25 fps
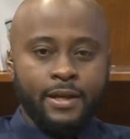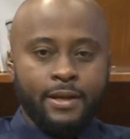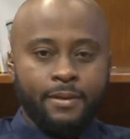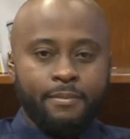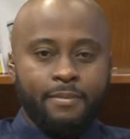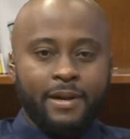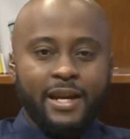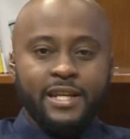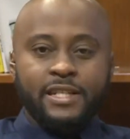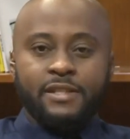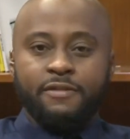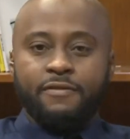
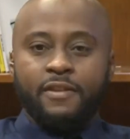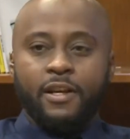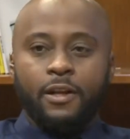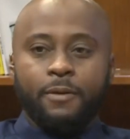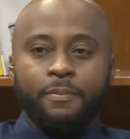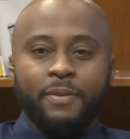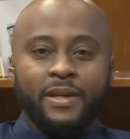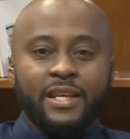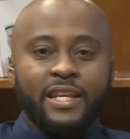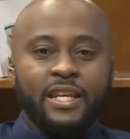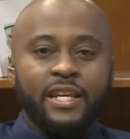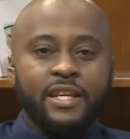by
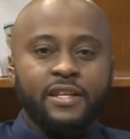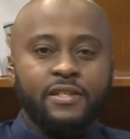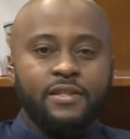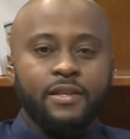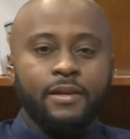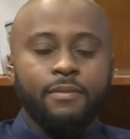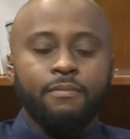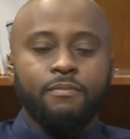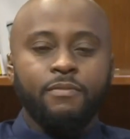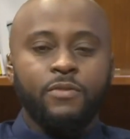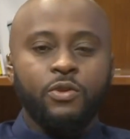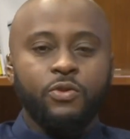developing his
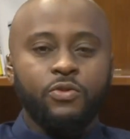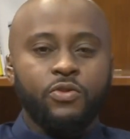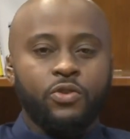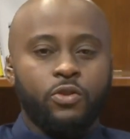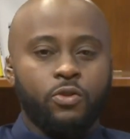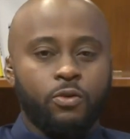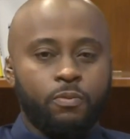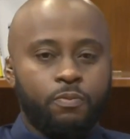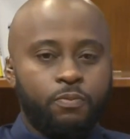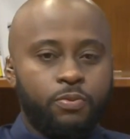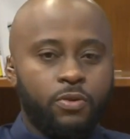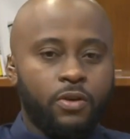
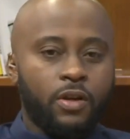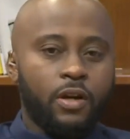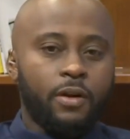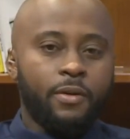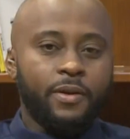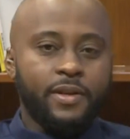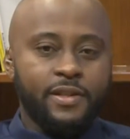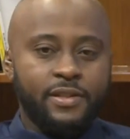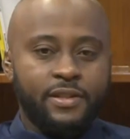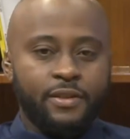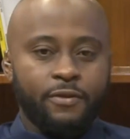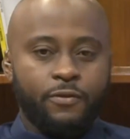musical
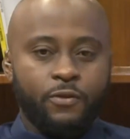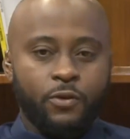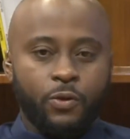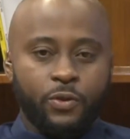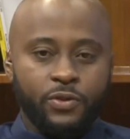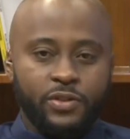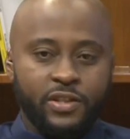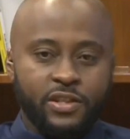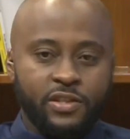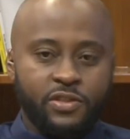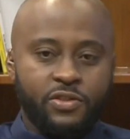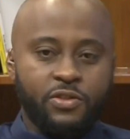prowess, of
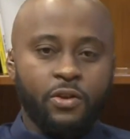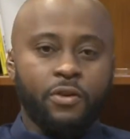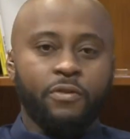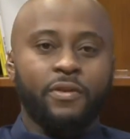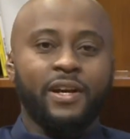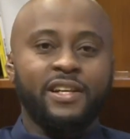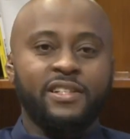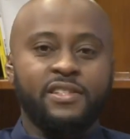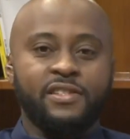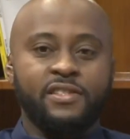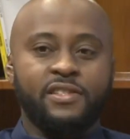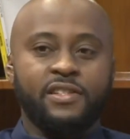course, his
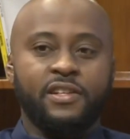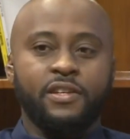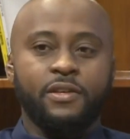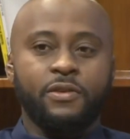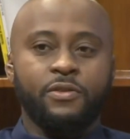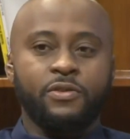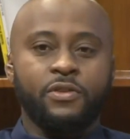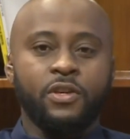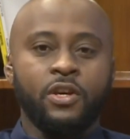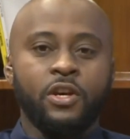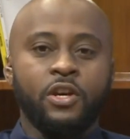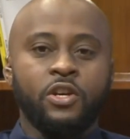songwriting
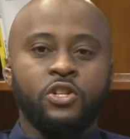skills,